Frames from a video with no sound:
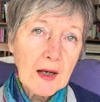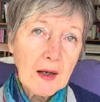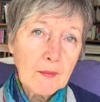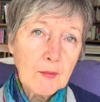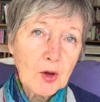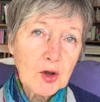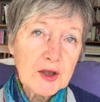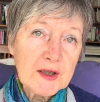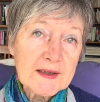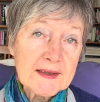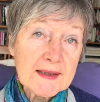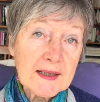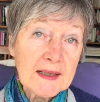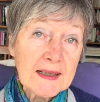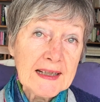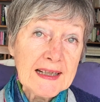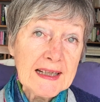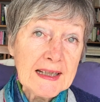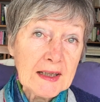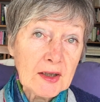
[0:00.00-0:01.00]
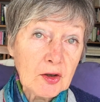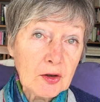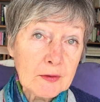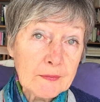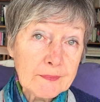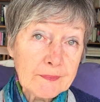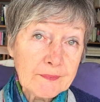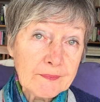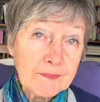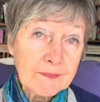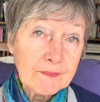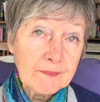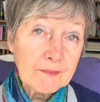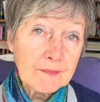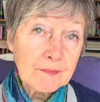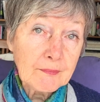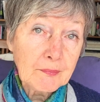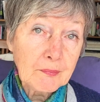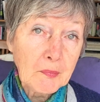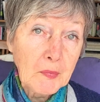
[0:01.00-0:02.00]
our bodies can heal.
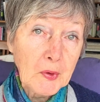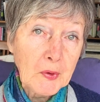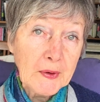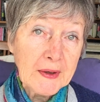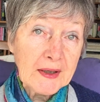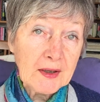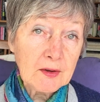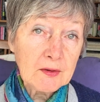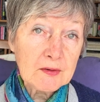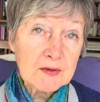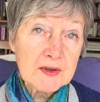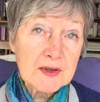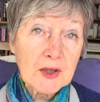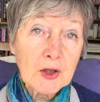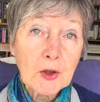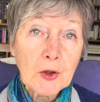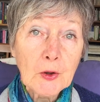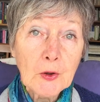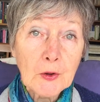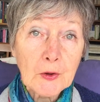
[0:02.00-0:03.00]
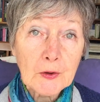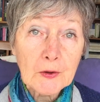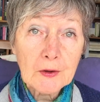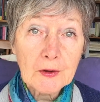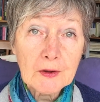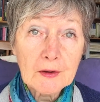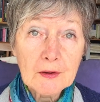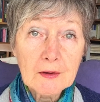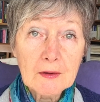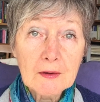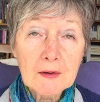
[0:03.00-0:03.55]
Miracles occur.